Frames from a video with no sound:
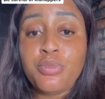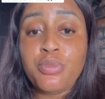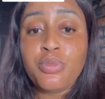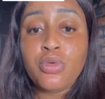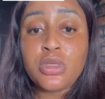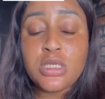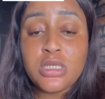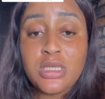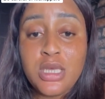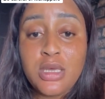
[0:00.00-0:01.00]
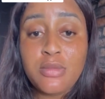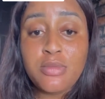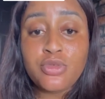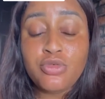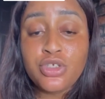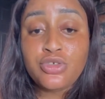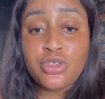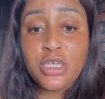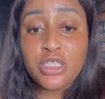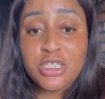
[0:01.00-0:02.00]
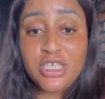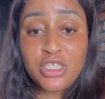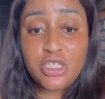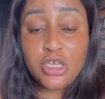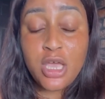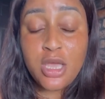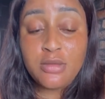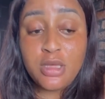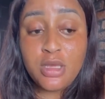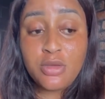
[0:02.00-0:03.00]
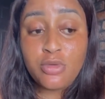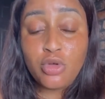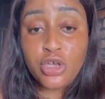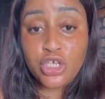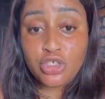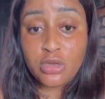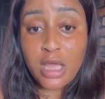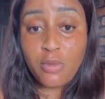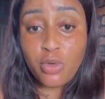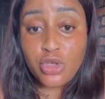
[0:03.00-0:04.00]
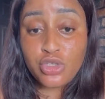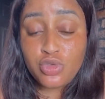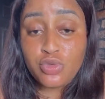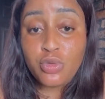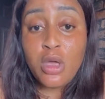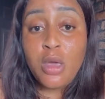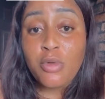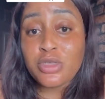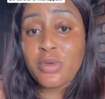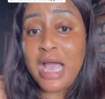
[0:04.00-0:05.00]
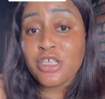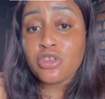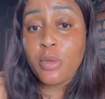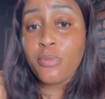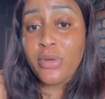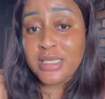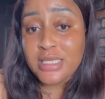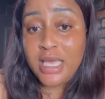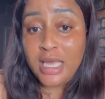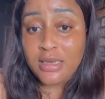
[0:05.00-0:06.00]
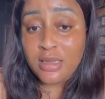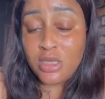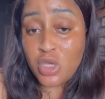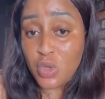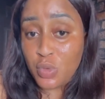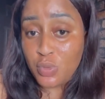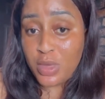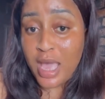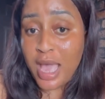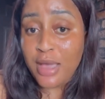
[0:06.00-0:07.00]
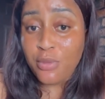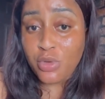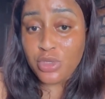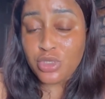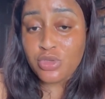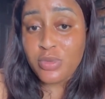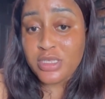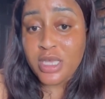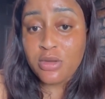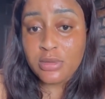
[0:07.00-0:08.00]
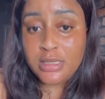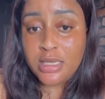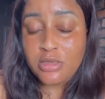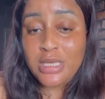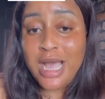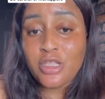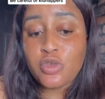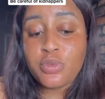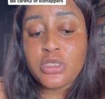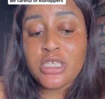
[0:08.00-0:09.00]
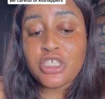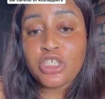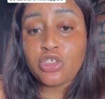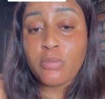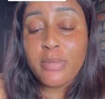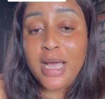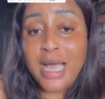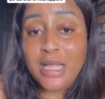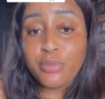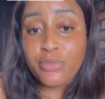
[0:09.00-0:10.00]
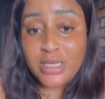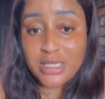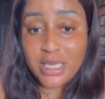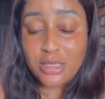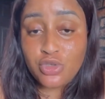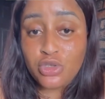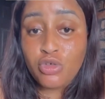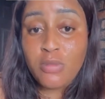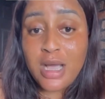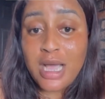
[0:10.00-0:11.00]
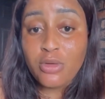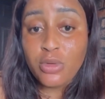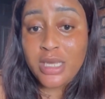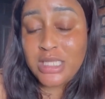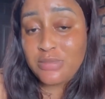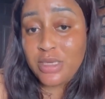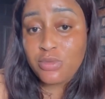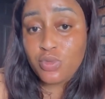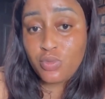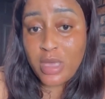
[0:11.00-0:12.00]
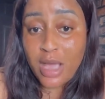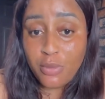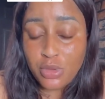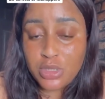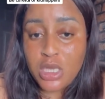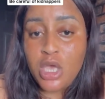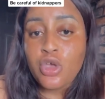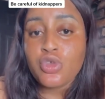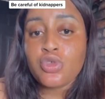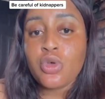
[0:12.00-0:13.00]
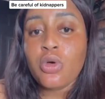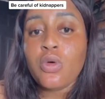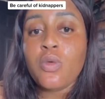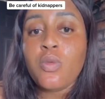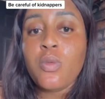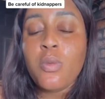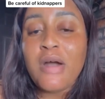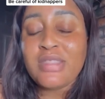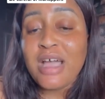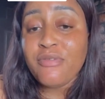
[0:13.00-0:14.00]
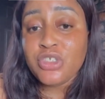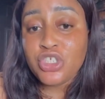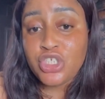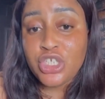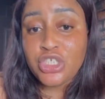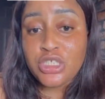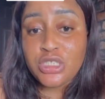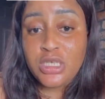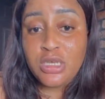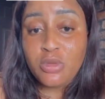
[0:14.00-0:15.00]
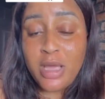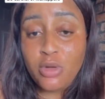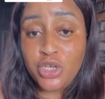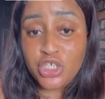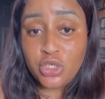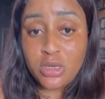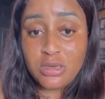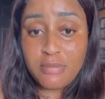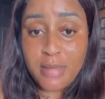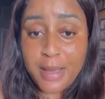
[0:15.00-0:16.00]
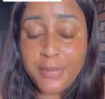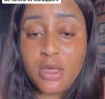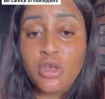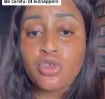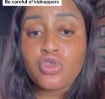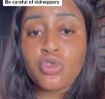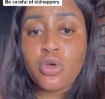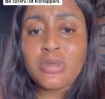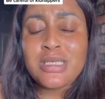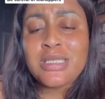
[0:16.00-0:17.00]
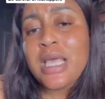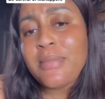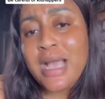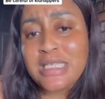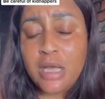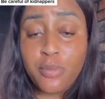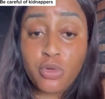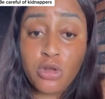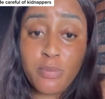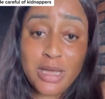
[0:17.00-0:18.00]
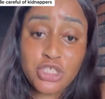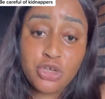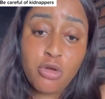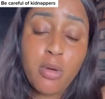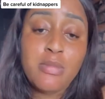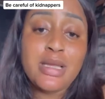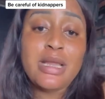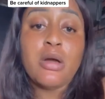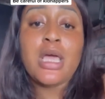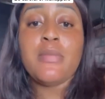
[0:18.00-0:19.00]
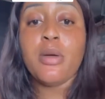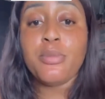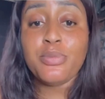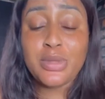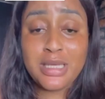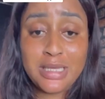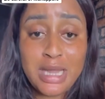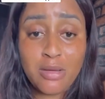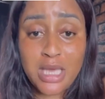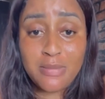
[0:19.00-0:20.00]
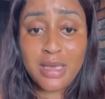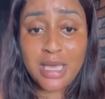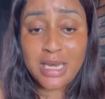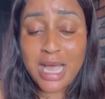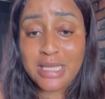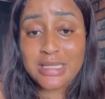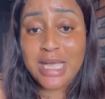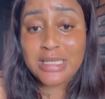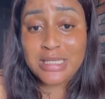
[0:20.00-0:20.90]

change the destination, the location I was to, because I saw Preskin where I was, Preskin Hotel. So I had to put the destination back at Preskin so the Uber can locate me where I was. So after I finished changing my location on the map, so the same guys that pulled up at Chiku Republic now came again at that